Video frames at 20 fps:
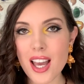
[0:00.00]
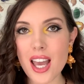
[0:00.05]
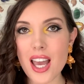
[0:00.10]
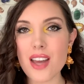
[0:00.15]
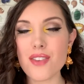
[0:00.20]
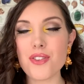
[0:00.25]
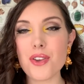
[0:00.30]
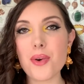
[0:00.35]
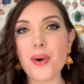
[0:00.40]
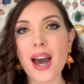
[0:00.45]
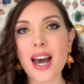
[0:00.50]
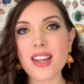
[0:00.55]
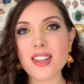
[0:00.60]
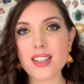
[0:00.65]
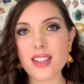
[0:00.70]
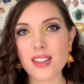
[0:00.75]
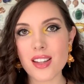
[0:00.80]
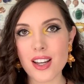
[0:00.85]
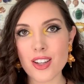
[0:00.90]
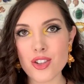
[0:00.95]
if you
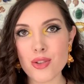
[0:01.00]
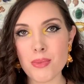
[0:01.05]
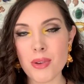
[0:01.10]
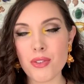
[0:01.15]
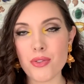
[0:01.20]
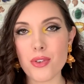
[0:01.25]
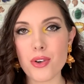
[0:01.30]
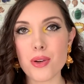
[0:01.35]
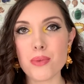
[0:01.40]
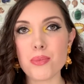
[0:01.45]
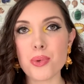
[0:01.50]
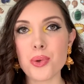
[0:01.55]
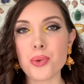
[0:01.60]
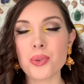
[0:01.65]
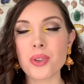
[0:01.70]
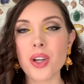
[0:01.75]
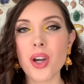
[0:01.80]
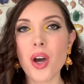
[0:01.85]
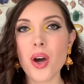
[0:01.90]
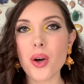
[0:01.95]
ask Lakshmi for a
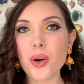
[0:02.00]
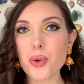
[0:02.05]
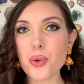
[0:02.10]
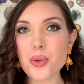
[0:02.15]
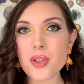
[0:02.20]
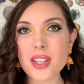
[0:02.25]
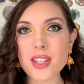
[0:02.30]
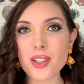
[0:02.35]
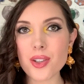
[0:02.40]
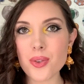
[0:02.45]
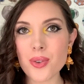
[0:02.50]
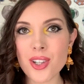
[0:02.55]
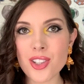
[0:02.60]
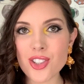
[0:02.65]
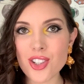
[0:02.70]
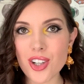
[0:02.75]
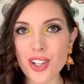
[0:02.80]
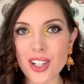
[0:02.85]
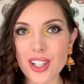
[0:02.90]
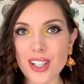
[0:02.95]
boon? Who's it going
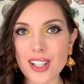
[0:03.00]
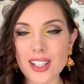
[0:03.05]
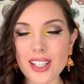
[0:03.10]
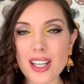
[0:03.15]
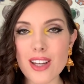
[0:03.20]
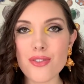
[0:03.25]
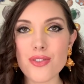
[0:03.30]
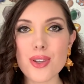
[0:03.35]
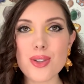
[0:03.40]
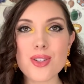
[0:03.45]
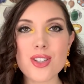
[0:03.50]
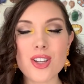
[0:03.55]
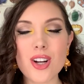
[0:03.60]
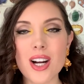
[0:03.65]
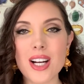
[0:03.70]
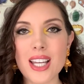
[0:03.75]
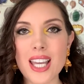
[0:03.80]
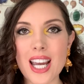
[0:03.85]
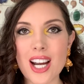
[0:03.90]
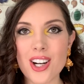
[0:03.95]
to hurt if you
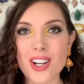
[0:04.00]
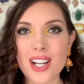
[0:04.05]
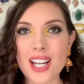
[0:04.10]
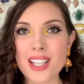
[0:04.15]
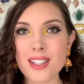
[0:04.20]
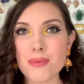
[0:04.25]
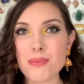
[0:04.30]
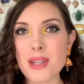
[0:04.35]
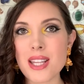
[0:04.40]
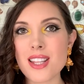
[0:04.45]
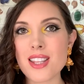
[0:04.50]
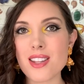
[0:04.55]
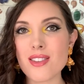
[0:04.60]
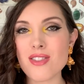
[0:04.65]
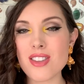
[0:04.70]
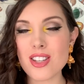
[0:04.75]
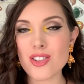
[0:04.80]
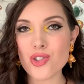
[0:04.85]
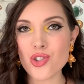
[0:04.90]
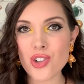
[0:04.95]
start carrying a piece
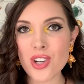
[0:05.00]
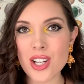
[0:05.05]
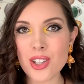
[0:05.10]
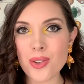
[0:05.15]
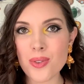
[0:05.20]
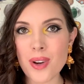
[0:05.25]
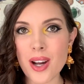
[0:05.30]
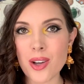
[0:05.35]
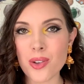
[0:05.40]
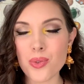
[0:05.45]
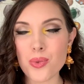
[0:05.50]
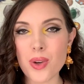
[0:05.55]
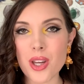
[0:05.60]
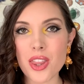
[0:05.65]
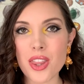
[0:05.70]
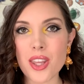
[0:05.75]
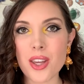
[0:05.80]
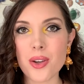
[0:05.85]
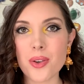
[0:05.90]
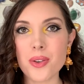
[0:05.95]
of citrine around
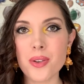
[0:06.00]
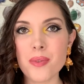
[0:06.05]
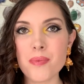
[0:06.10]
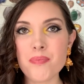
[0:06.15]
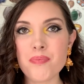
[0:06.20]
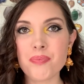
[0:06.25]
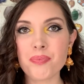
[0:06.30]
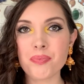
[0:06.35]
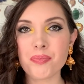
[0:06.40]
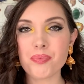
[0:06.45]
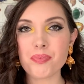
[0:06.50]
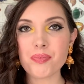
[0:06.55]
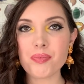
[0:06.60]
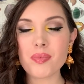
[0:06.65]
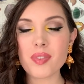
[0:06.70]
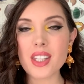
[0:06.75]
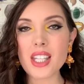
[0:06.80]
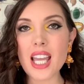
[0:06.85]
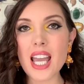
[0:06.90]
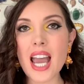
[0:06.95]
with you?
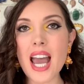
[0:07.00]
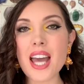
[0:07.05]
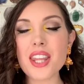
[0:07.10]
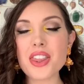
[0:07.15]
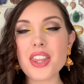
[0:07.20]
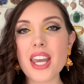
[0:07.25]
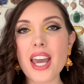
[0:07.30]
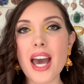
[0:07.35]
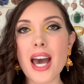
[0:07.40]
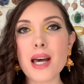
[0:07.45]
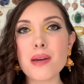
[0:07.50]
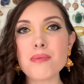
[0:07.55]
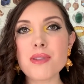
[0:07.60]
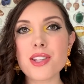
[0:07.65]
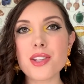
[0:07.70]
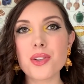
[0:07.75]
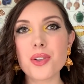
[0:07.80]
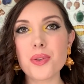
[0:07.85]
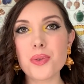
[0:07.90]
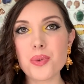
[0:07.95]
At the
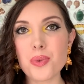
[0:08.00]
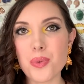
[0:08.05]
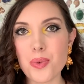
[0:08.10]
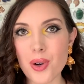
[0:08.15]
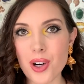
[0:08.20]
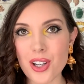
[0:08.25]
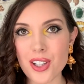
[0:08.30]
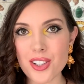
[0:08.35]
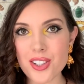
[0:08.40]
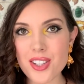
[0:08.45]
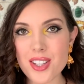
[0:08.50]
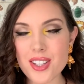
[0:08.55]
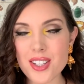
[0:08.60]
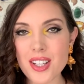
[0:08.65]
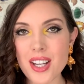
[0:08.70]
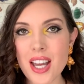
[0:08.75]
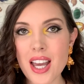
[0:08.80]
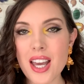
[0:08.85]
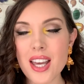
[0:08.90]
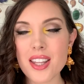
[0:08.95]
absolute worst,
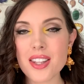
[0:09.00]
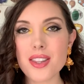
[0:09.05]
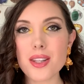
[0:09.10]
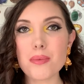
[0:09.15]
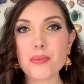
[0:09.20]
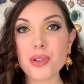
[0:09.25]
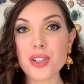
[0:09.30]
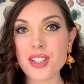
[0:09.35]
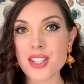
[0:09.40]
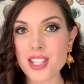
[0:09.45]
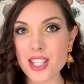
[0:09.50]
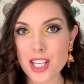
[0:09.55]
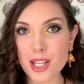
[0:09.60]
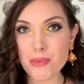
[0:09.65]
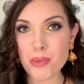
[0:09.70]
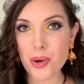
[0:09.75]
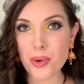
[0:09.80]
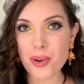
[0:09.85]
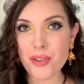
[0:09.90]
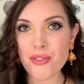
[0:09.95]
the
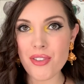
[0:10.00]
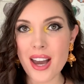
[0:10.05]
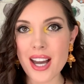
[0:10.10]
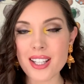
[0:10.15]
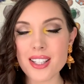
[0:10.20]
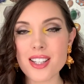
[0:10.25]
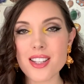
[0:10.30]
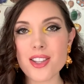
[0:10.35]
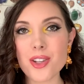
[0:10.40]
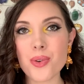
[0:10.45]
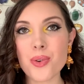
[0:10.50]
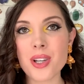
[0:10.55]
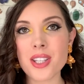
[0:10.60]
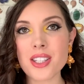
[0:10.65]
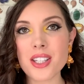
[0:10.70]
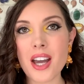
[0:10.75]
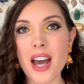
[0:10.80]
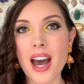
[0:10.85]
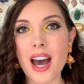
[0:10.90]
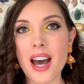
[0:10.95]
placebo effect it's going
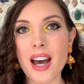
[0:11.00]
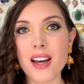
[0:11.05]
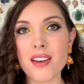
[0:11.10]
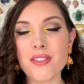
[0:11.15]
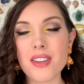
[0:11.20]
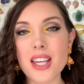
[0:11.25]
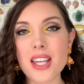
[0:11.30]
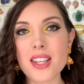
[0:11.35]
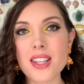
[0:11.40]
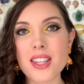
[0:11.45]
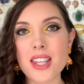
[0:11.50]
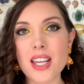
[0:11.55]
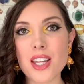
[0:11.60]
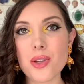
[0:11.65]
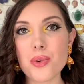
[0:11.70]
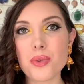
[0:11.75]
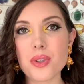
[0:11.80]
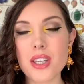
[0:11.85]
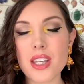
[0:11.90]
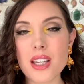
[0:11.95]
to have is that
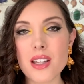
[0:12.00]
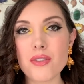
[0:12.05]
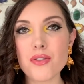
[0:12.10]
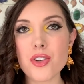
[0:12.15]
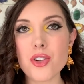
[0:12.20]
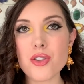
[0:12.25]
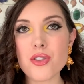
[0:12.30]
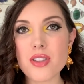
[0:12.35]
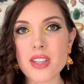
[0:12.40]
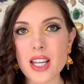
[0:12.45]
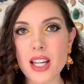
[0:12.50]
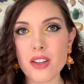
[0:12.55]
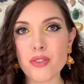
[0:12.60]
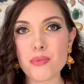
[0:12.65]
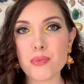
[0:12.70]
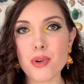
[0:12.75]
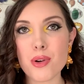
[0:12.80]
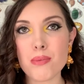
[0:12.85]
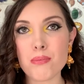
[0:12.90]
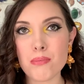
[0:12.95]
you give
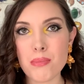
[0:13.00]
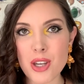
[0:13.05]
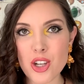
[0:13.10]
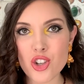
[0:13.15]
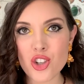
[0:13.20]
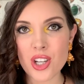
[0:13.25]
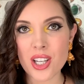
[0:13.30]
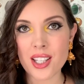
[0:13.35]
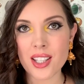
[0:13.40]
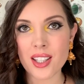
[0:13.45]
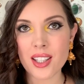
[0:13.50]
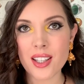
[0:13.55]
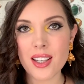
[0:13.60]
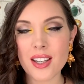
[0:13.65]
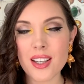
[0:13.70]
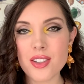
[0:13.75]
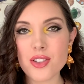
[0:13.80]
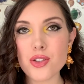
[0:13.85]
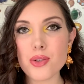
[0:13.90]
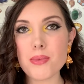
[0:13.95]
yourself permission
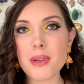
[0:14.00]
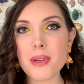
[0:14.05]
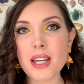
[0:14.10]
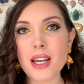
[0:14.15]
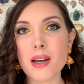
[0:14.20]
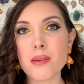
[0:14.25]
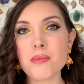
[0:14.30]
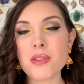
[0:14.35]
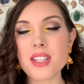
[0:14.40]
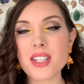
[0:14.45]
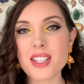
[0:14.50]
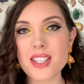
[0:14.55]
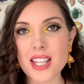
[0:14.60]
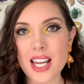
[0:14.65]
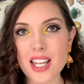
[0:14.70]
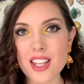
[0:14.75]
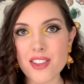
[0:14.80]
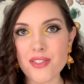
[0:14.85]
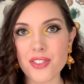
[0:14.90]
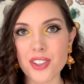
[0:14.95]
to become
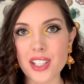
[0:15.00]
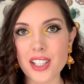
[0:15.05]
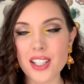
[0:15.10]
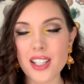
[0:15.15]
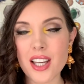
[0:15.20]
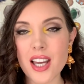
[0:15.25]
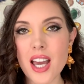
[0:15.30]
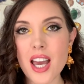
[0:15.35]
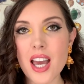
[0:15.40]
successful.